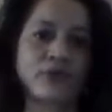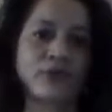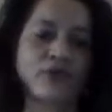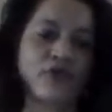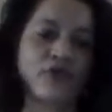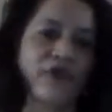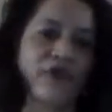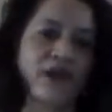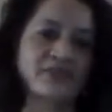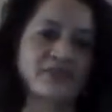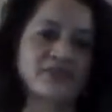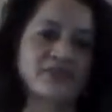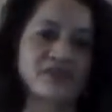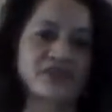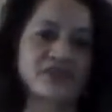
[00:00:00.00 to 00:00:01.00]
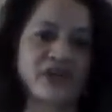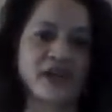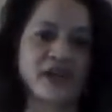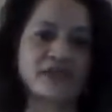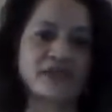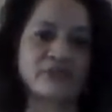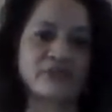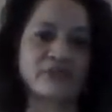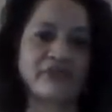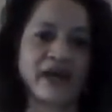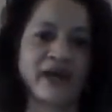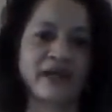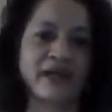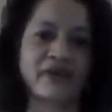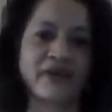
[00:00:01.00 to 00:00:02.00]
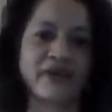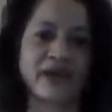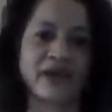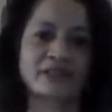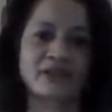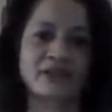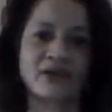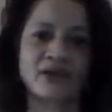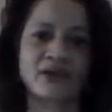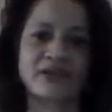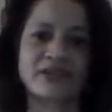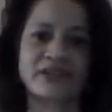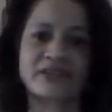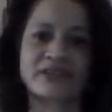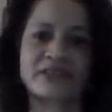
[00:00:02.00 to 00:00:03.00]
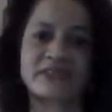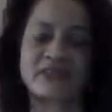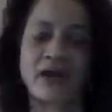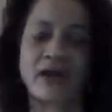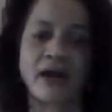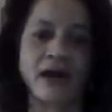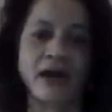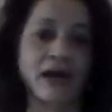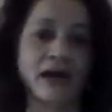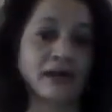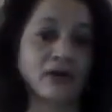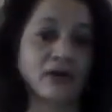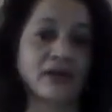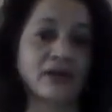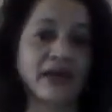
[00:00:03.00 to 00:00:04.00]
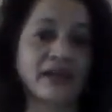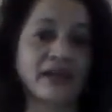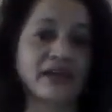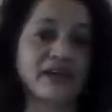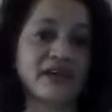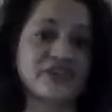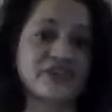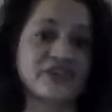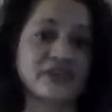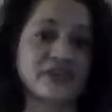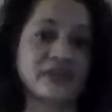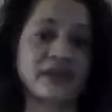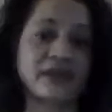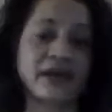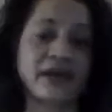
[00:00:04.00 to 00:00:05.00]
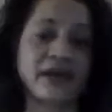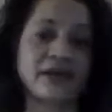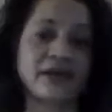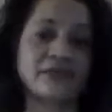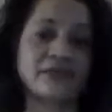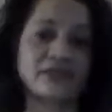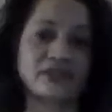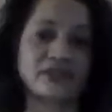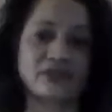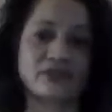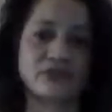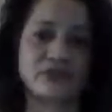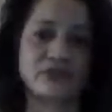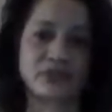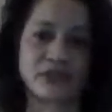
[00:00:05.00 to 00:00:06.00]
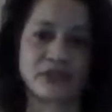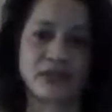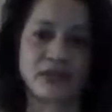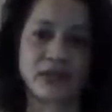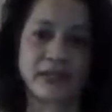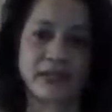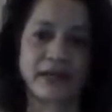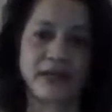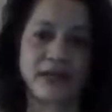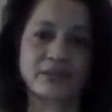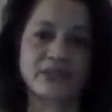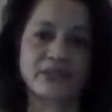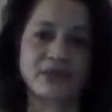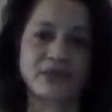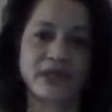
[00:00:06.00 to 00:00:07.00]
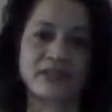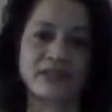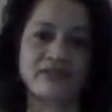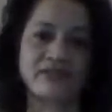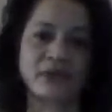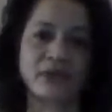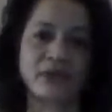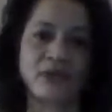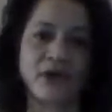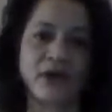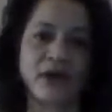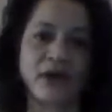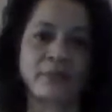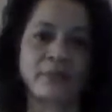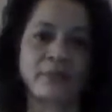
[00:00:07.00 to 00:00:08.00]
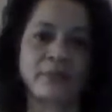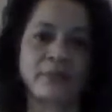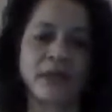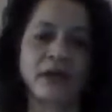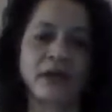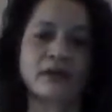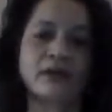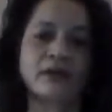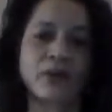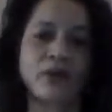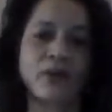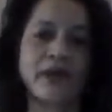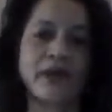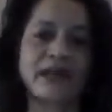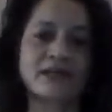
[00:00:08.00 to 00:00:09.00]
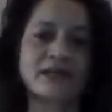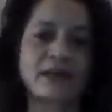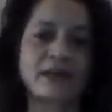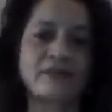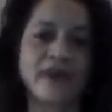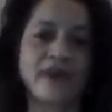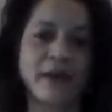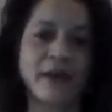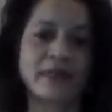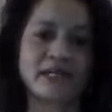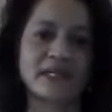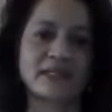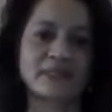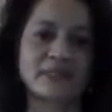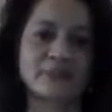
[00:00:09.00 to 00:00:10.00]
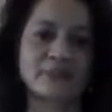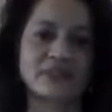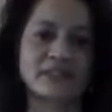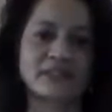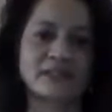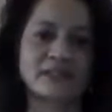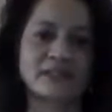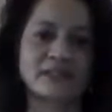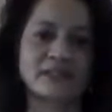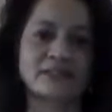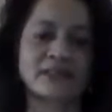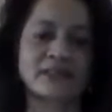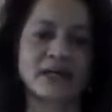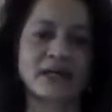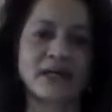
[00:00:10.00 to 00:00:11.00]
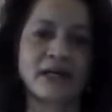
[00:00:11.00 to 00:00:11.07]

Programs such as providing grants to colleges and other educational institutes to help students from low-income families and persons